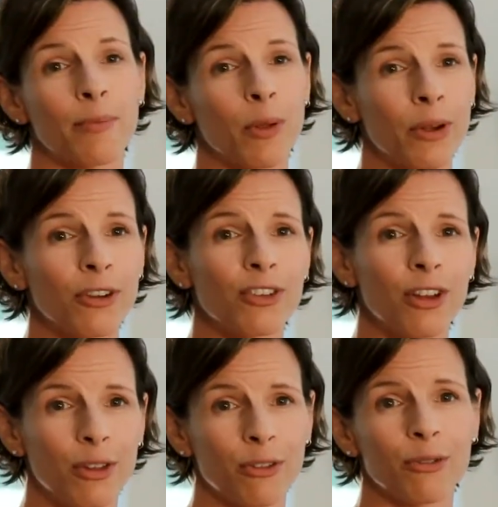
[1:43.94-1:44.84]
Employers
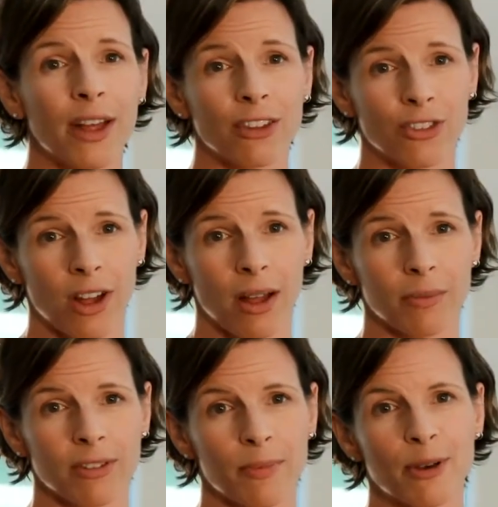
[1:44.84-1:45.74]
can use
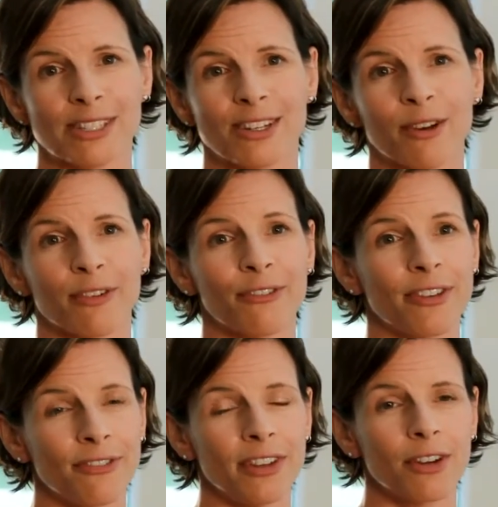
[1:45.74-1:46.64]
FlexJobs to post in over
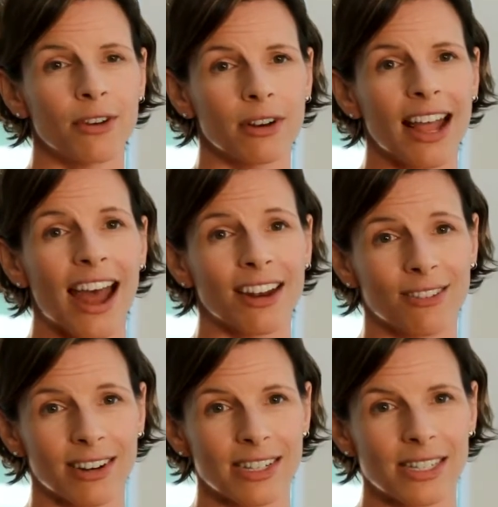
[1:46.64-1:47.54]
50 career
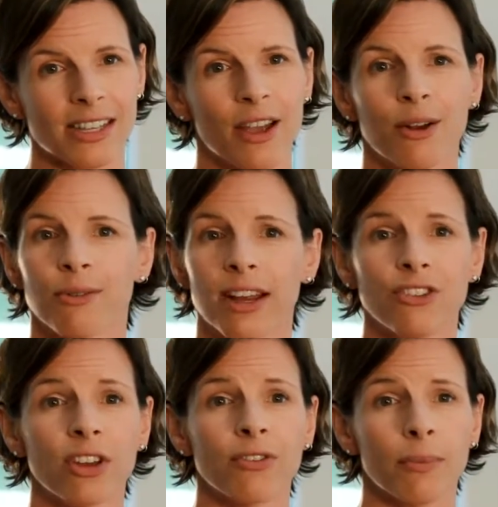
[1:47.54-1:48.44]
categories,
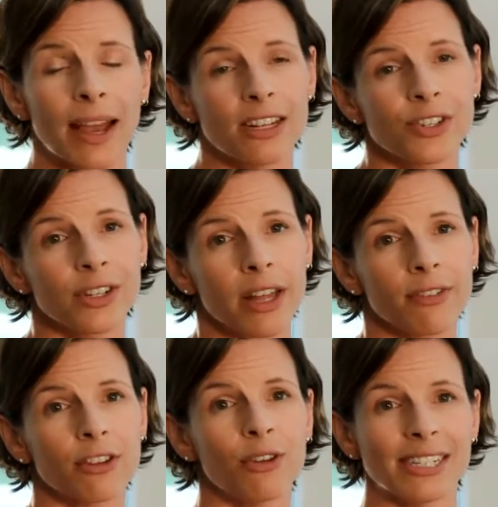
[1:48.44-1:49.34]
ranging from entry
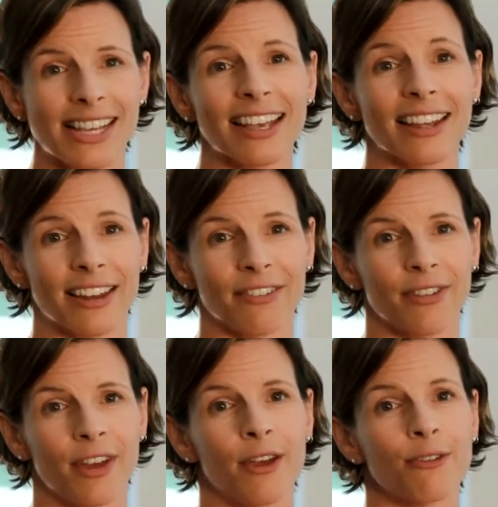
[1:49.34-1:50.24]
level to executive,
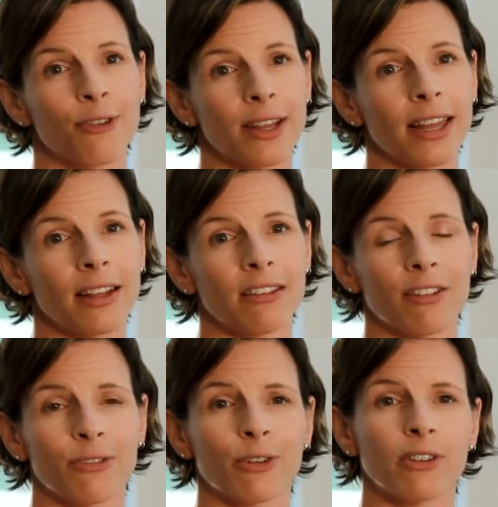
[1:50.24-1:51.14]
freelance
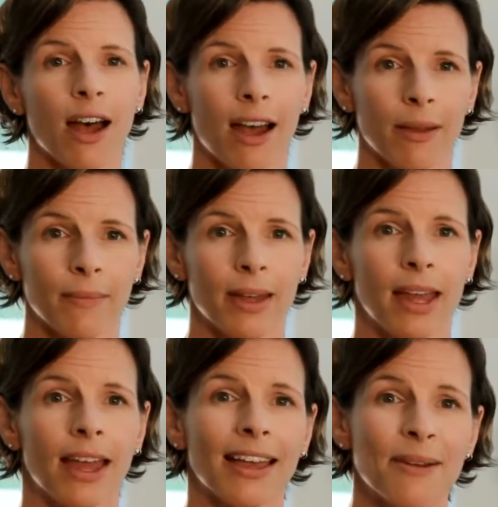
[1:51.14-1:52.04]
to full
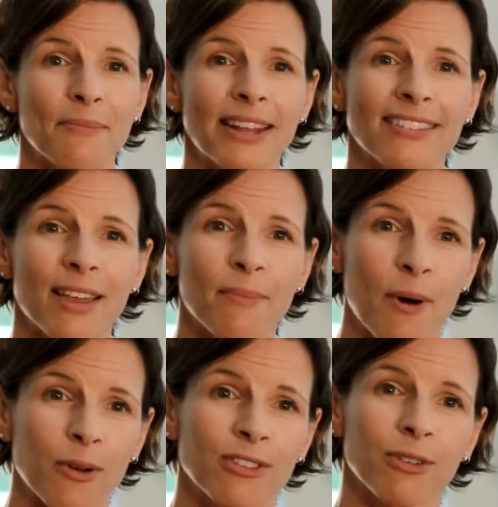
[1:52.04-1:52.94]
time. Companies can
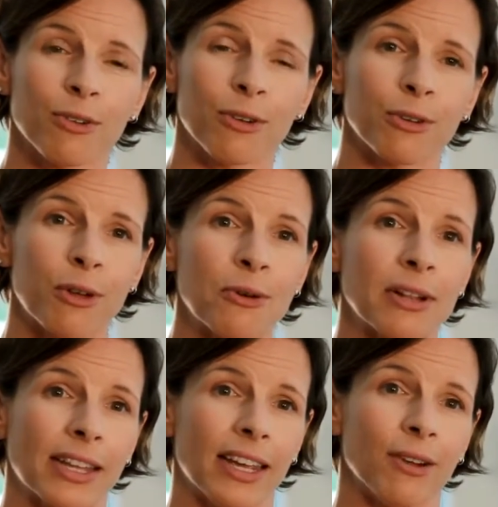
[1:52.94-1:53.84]
post and recruit
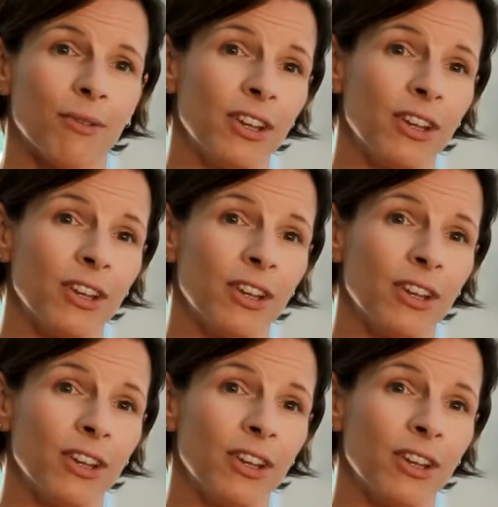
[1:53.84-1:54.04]
locally,